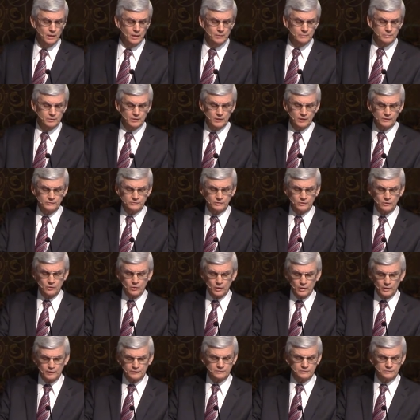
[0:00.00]
because it
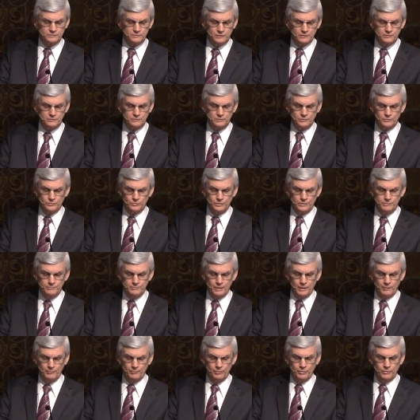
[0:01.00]
causes us to
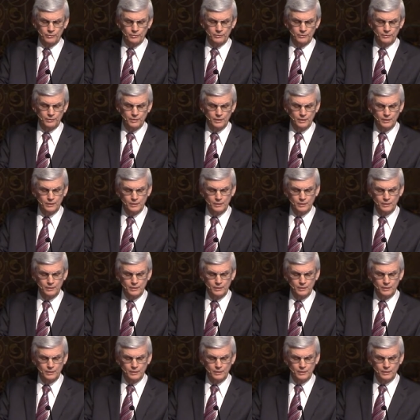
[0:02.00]
remember